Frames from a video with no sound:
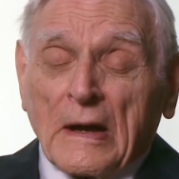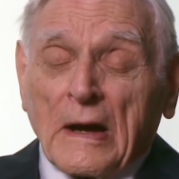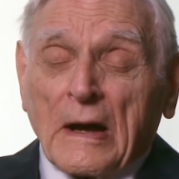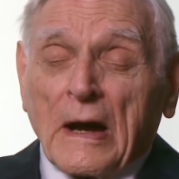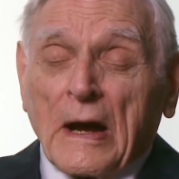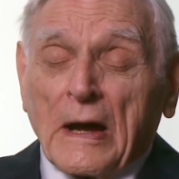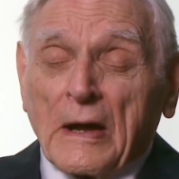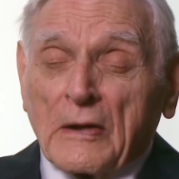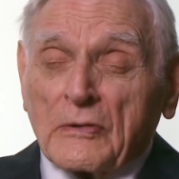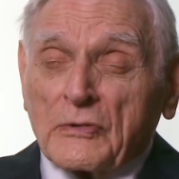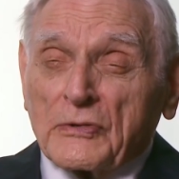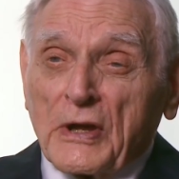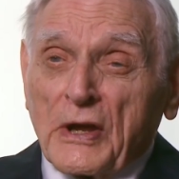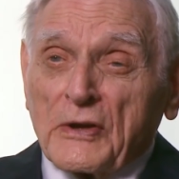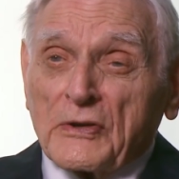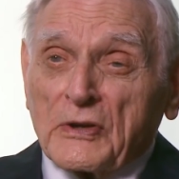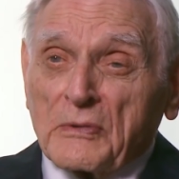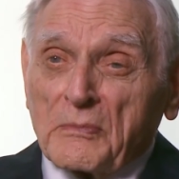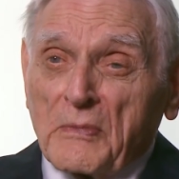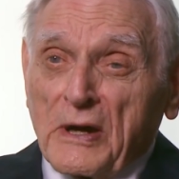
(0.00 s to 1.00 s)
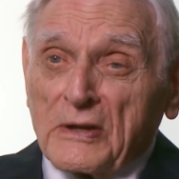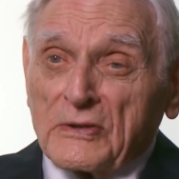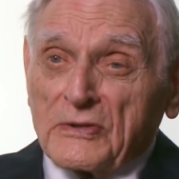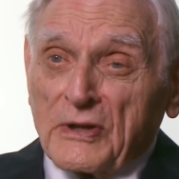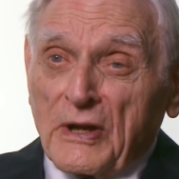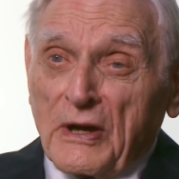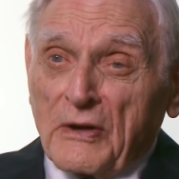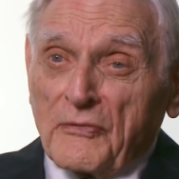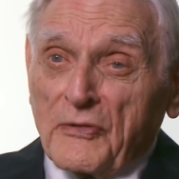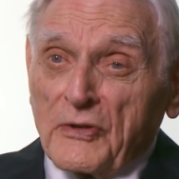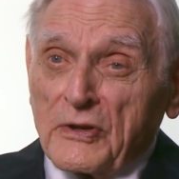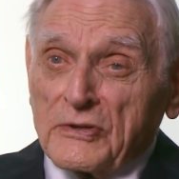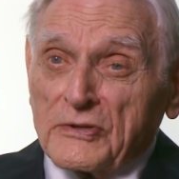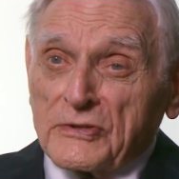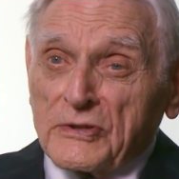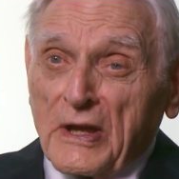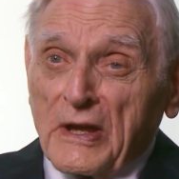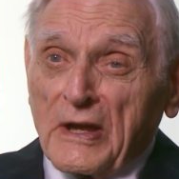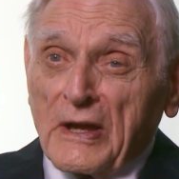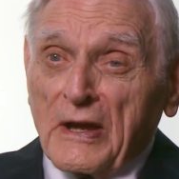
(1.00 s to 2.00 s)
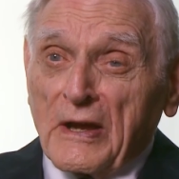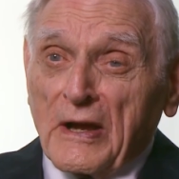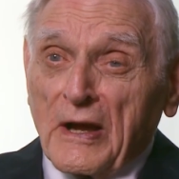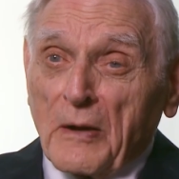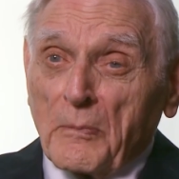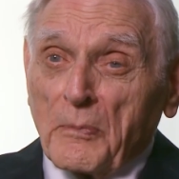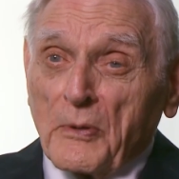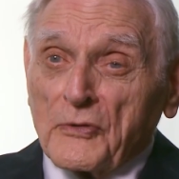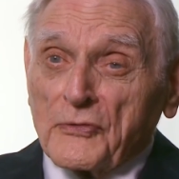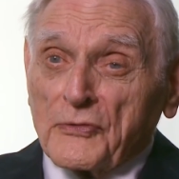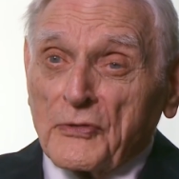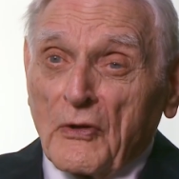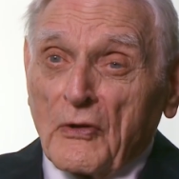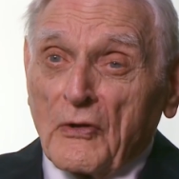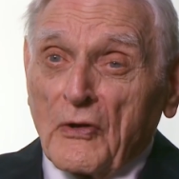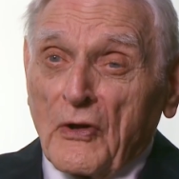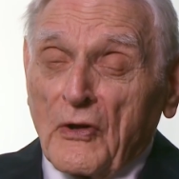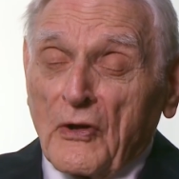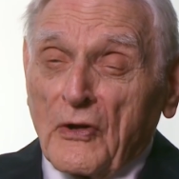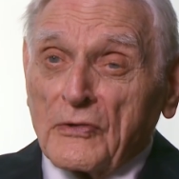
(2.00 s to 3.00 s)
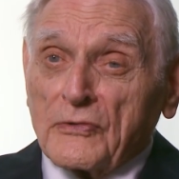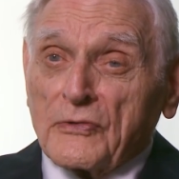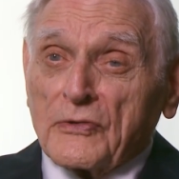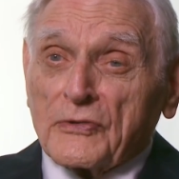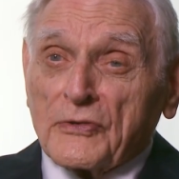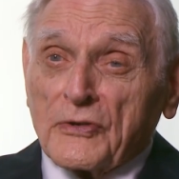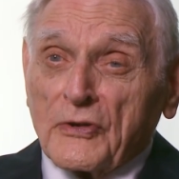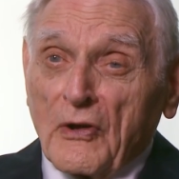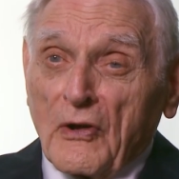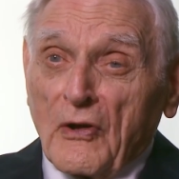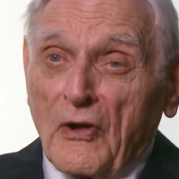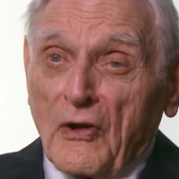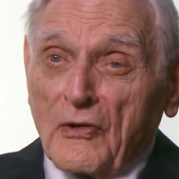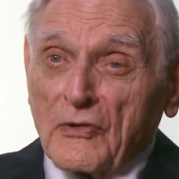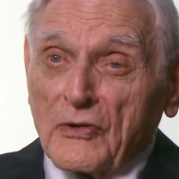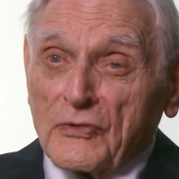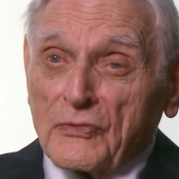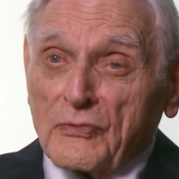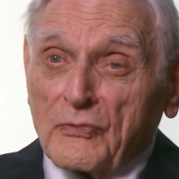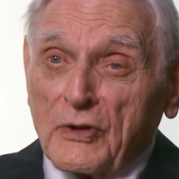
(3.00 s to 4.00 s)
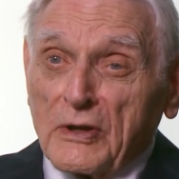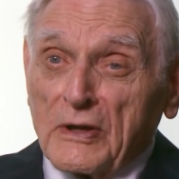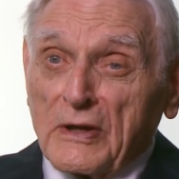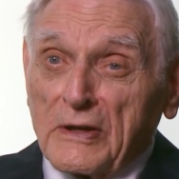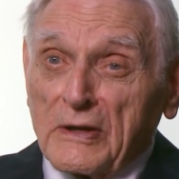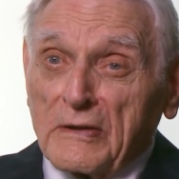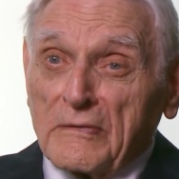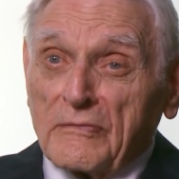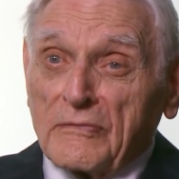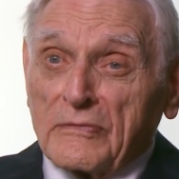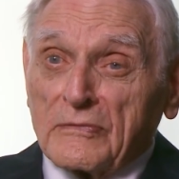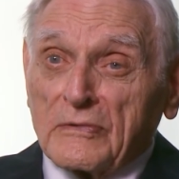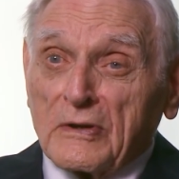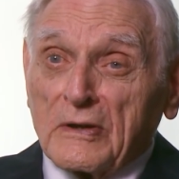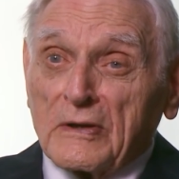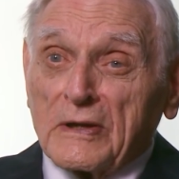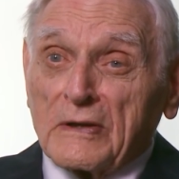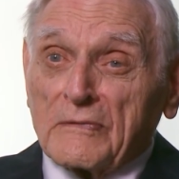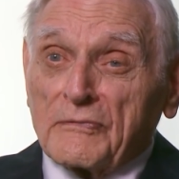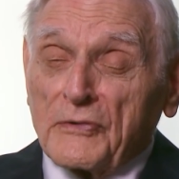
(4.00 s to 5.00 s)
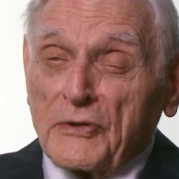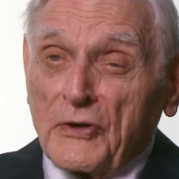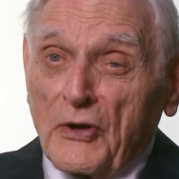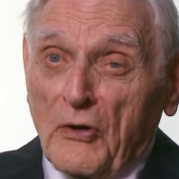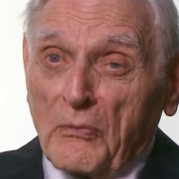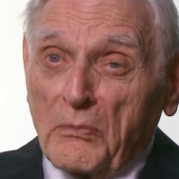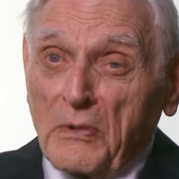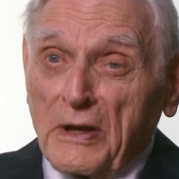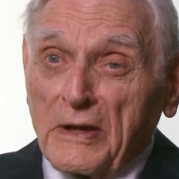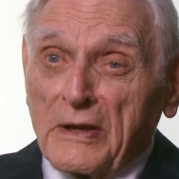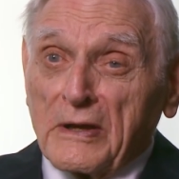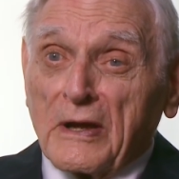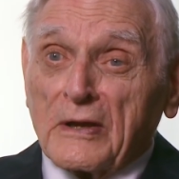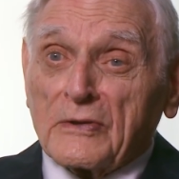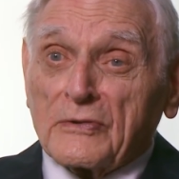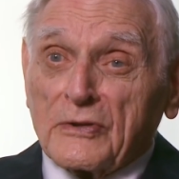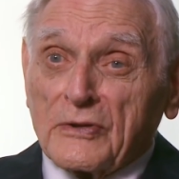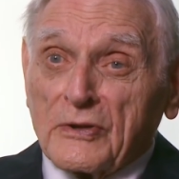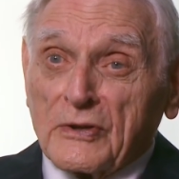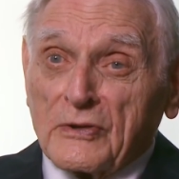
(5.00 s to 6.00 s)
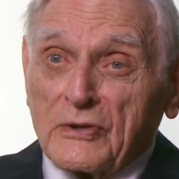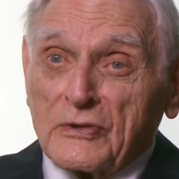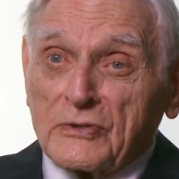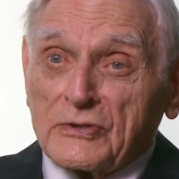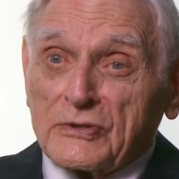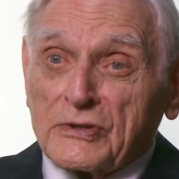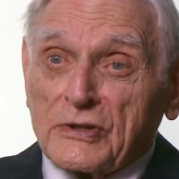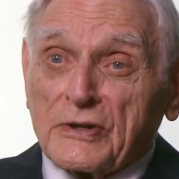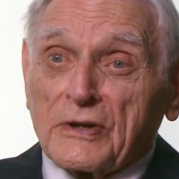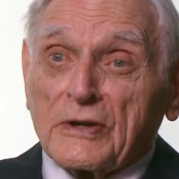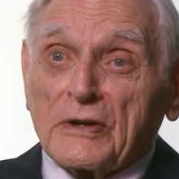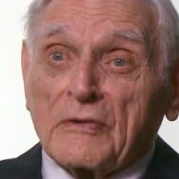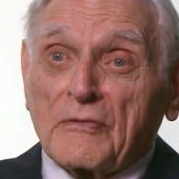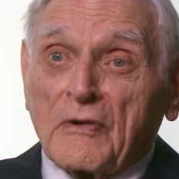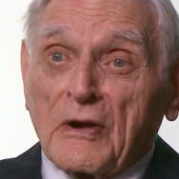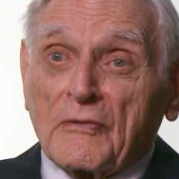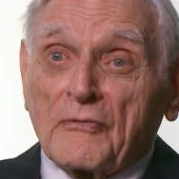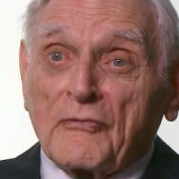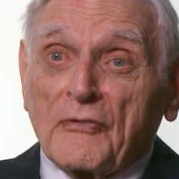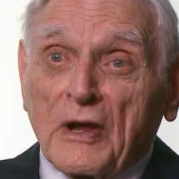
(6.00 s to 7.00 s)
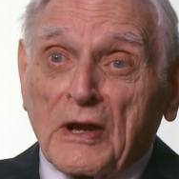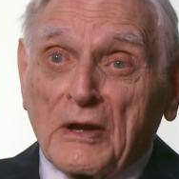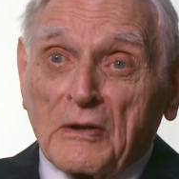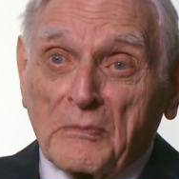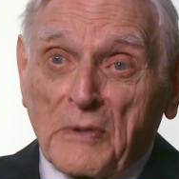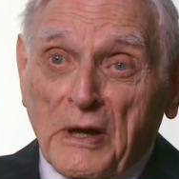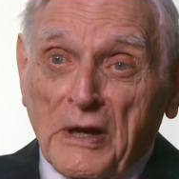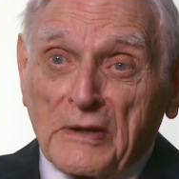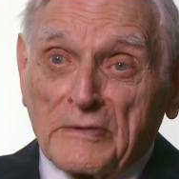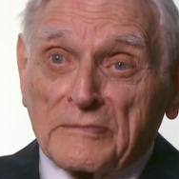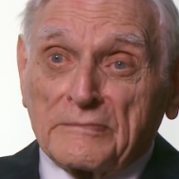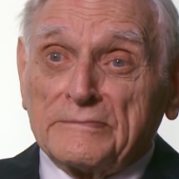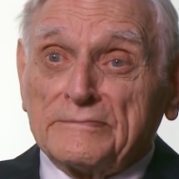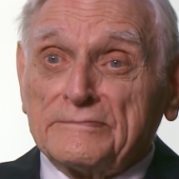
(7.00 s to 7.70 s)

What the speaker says: I say to myself each day, help us, O Lord, so long as we live, to live nobly and to the good cheer of our fellow man.